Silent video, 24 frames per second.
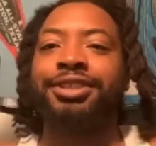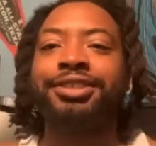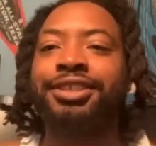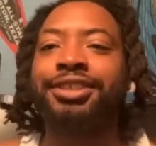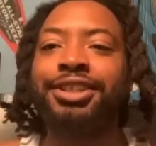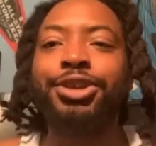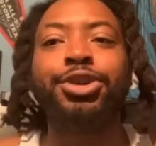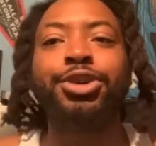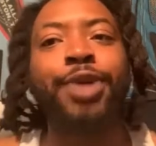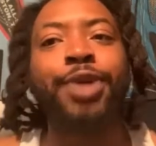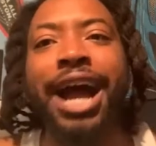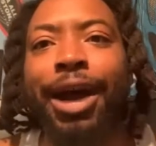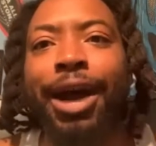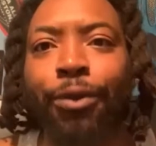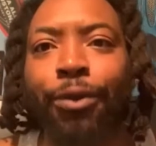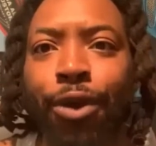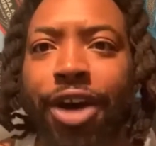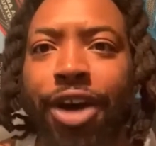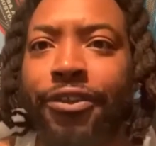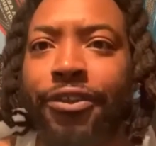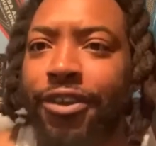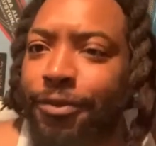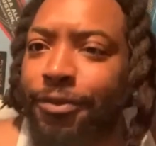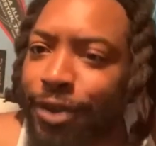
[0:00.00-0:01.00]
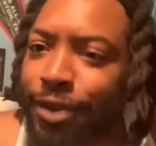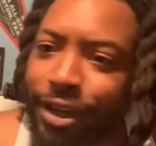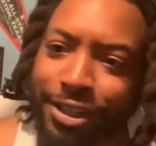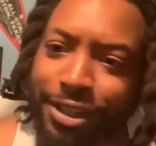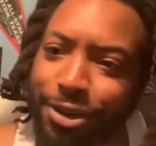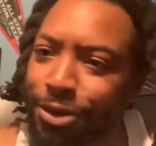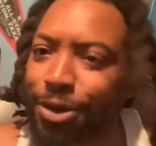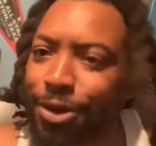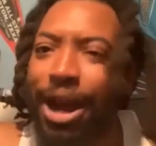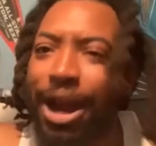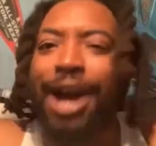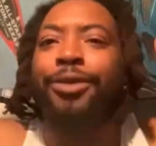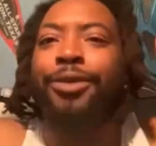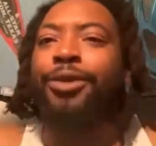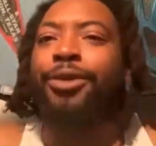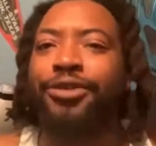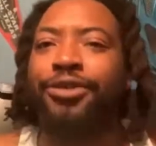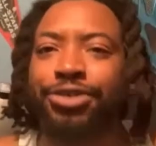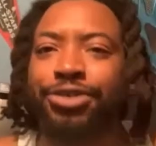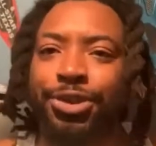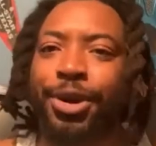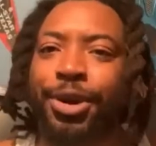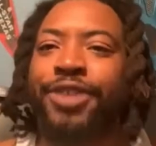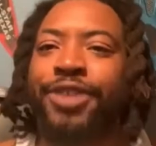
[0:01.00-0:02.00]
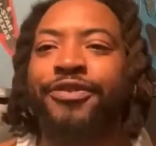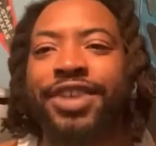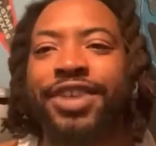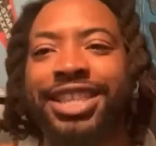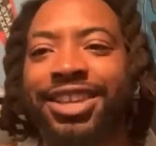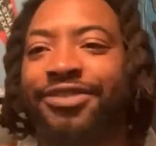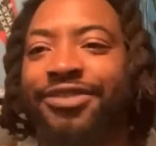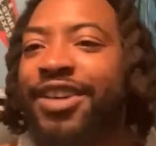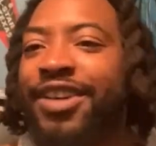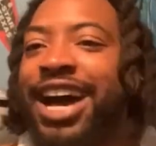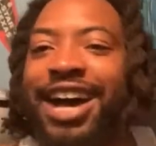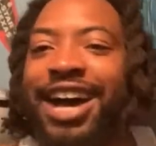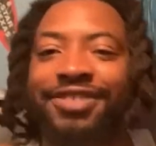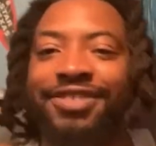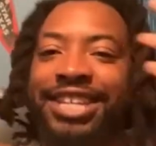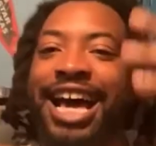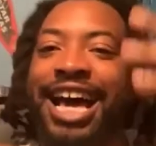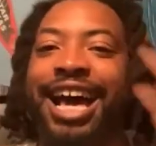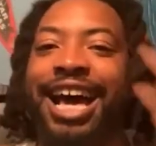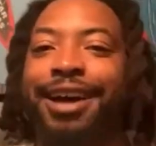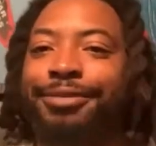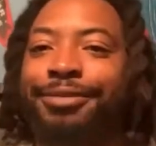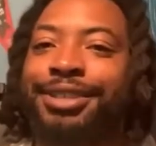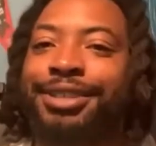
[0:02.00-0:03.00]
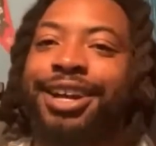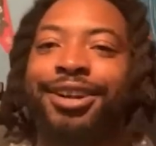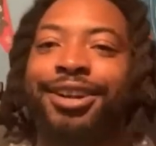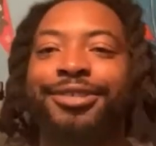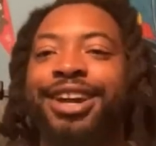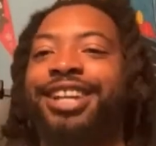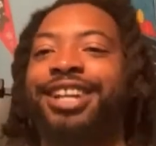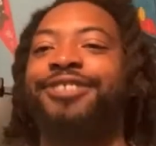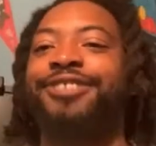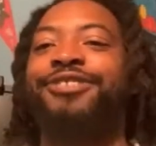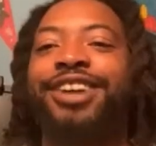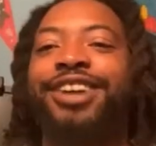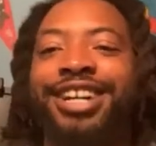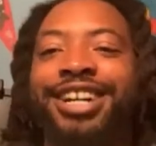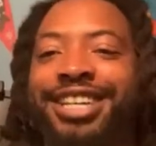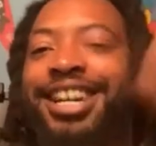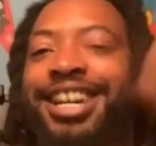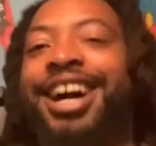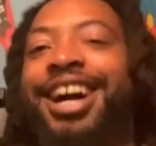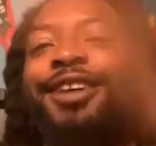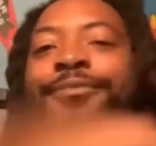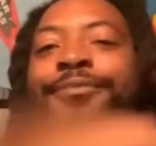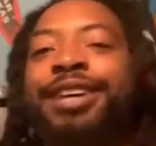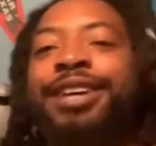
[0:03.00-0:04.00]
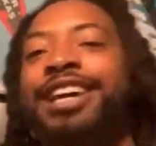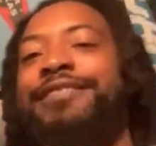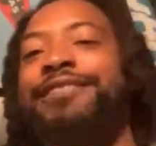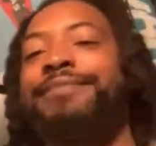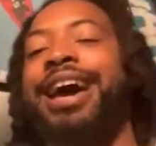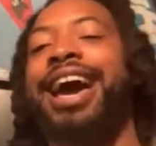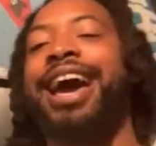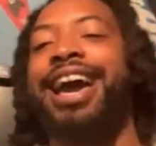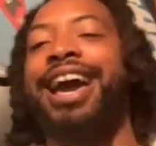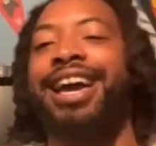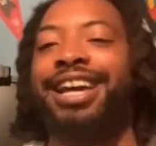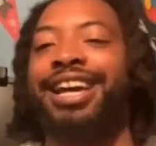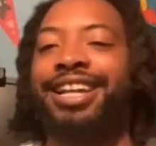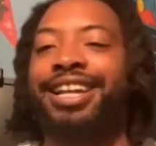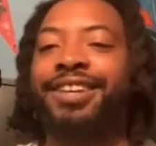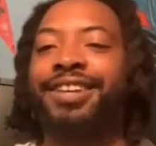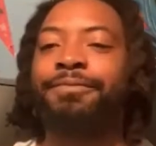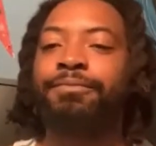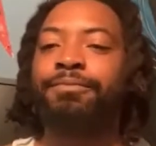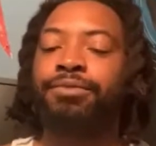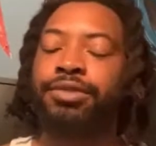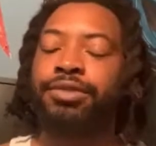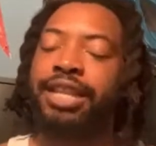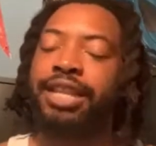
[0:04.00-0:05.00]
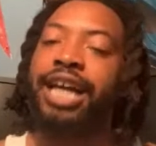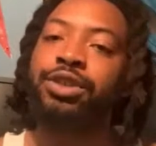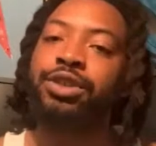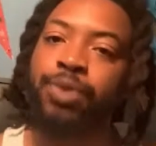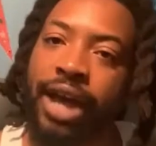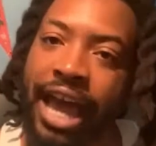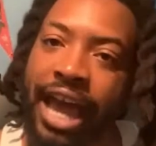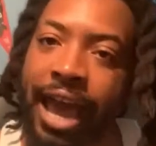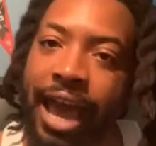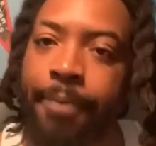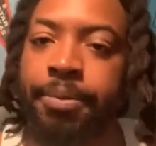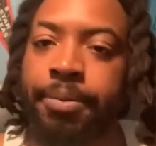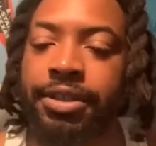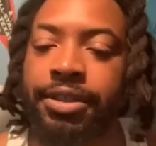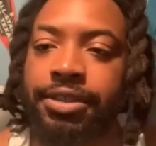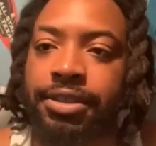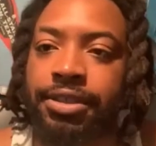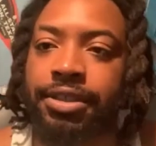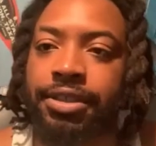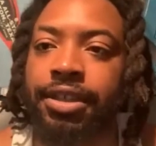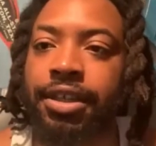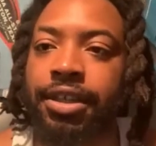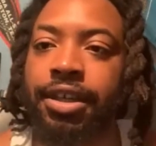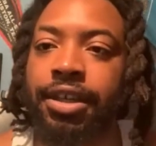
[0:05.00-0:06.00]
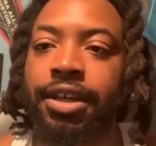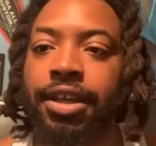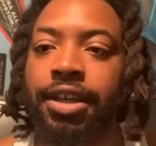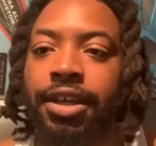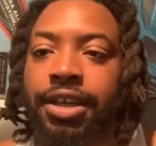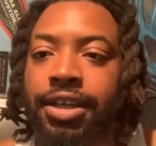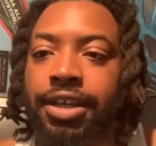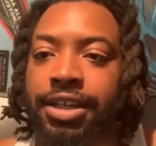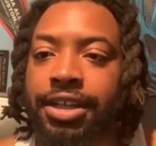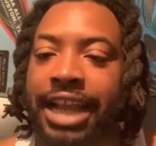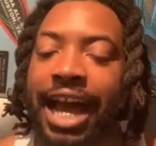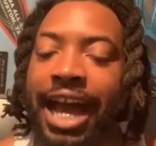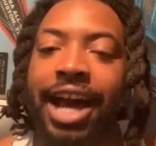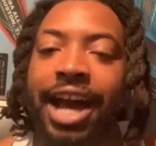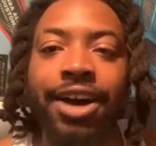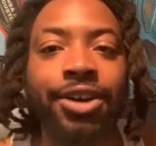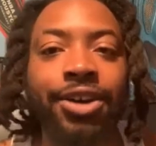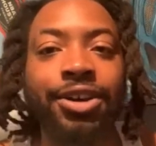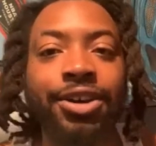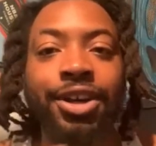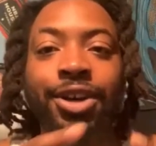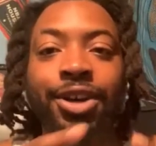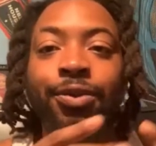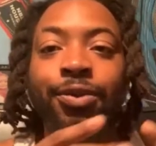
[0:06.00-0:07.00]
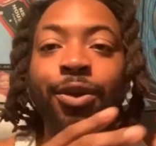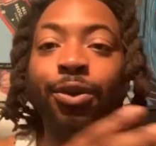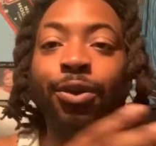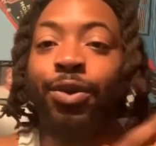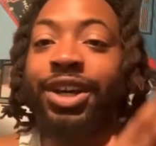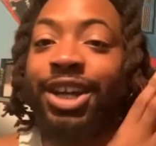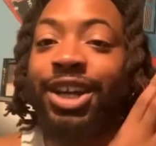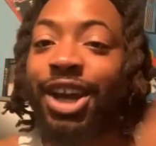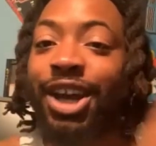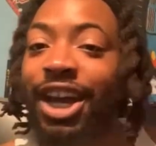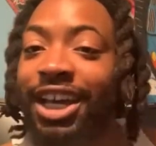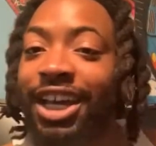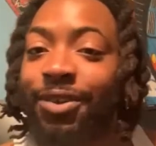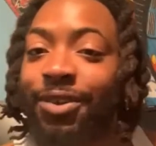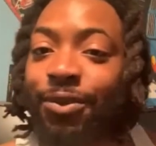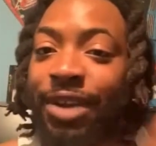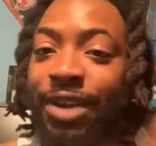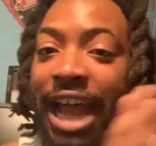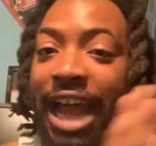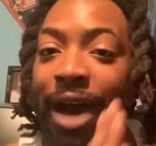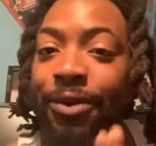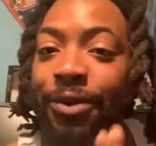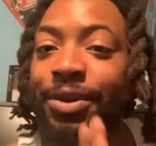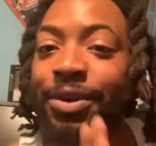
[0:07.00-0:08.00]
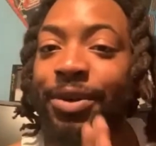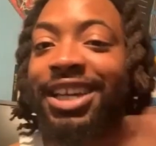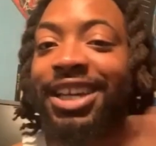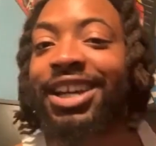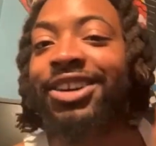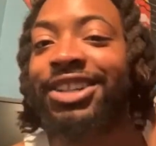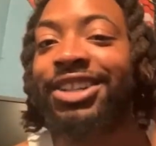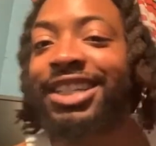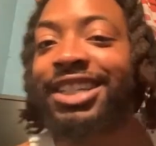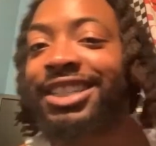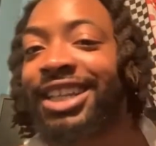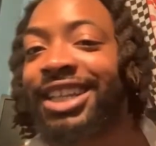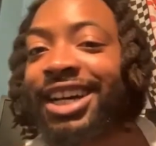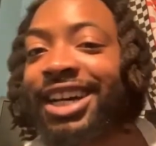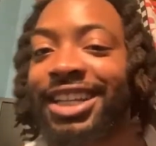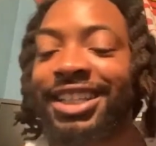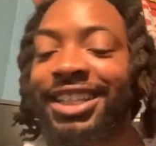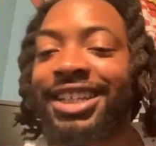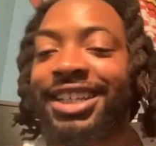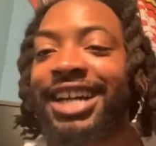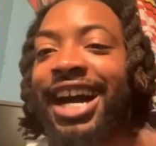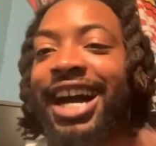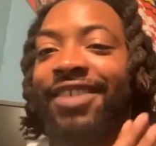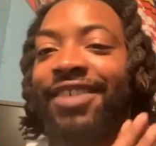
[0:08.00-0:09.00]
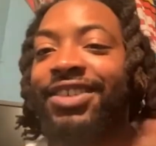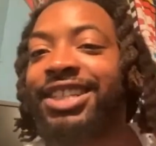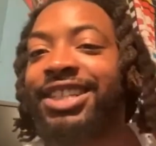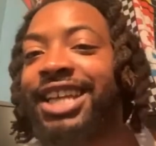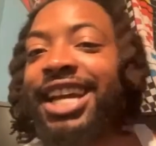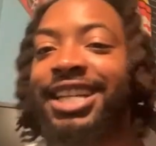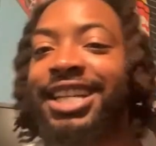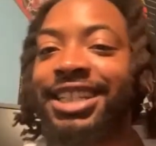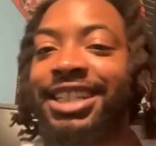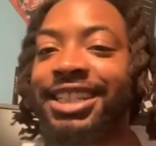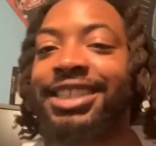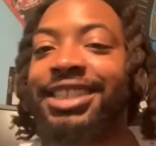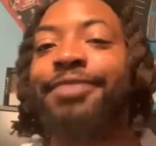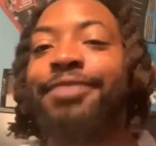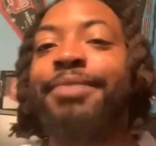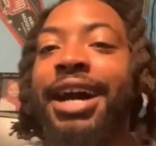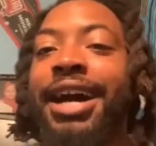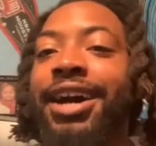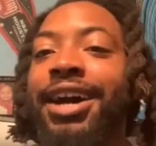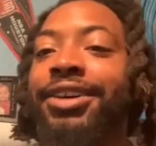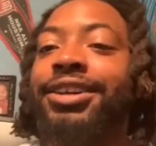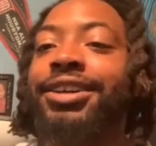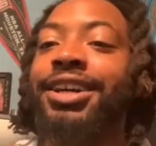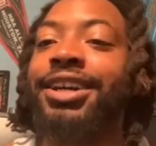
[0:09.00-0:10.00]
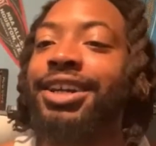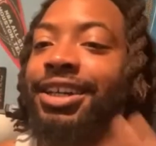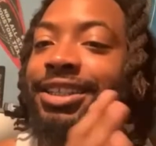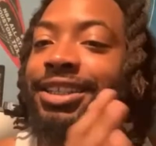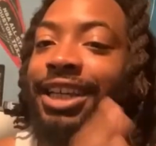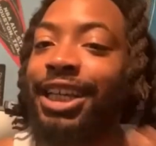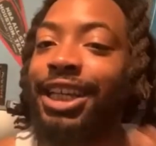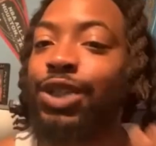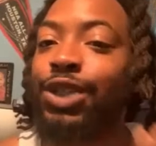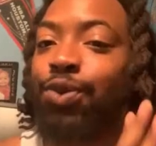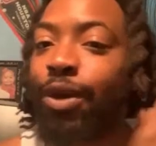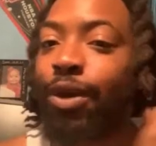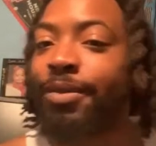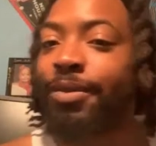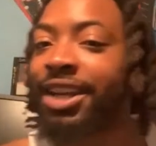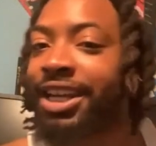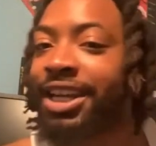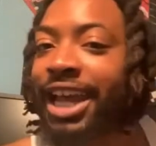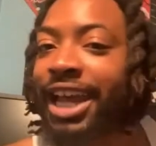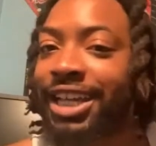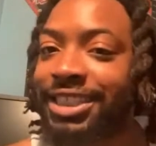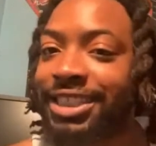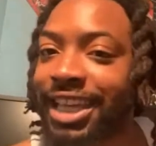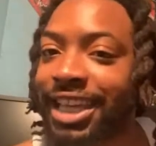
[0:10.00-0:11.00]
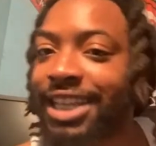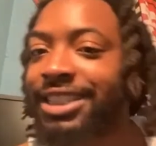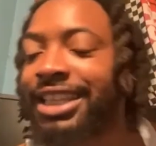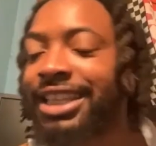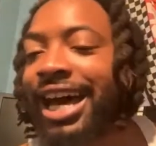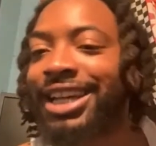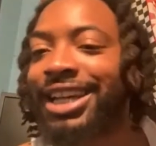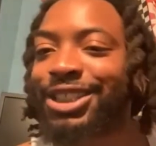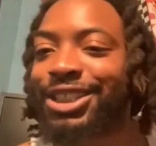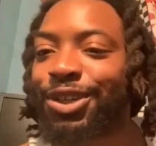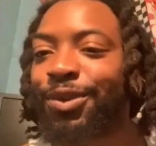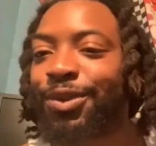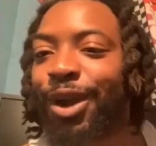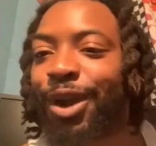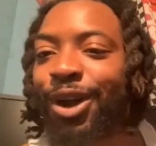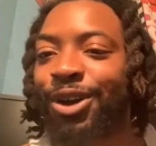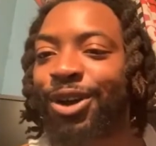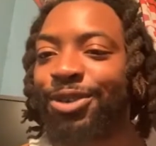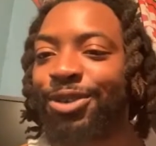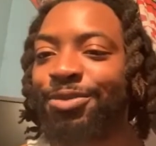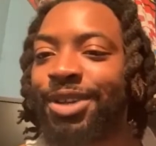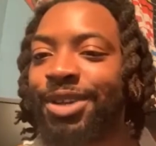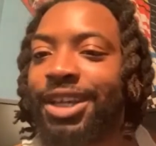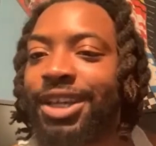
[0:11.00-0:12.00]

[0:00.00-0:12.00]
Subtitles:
you cry wolf 355 times already. Fuck y'all being mad. That's what happens. Now when we get on these other conversations about these women and their testosterone,